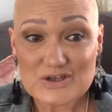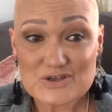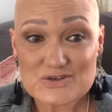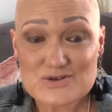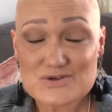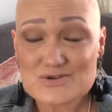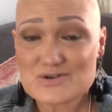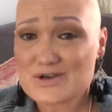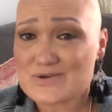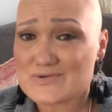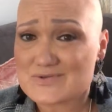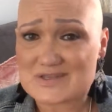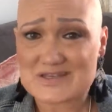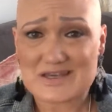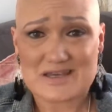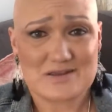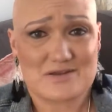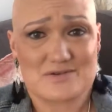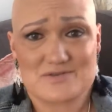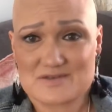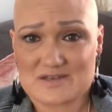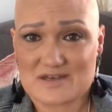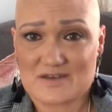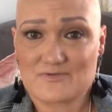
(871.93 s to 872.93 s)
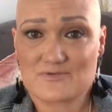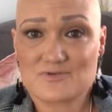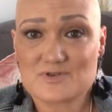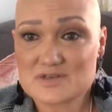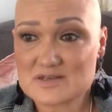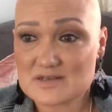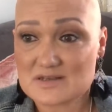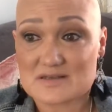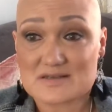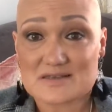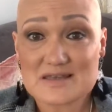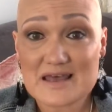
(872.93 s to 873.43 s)
you don't see those
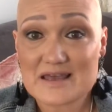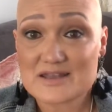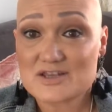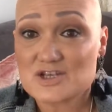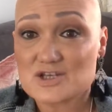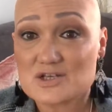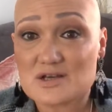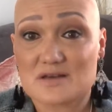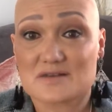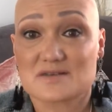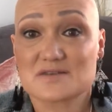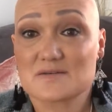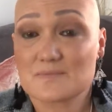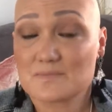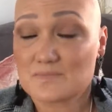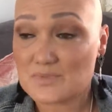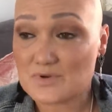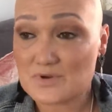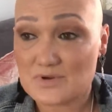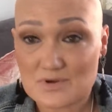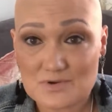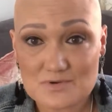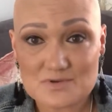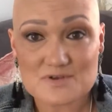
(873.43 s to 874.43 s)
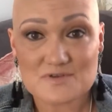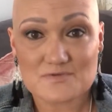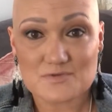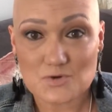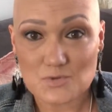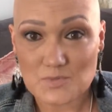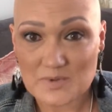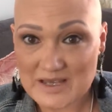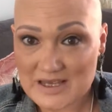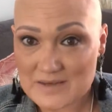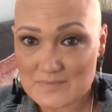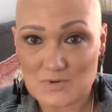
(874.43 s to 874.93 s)
differences. They're just
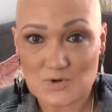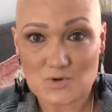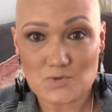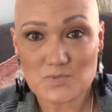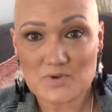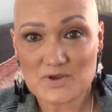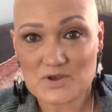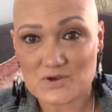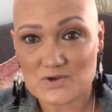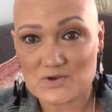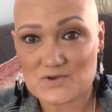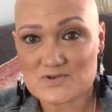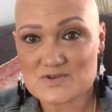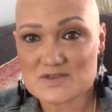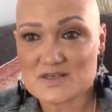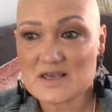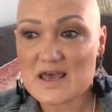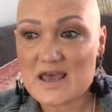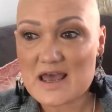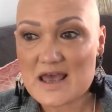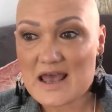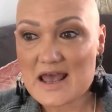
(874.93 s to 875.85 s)
beautiful people, because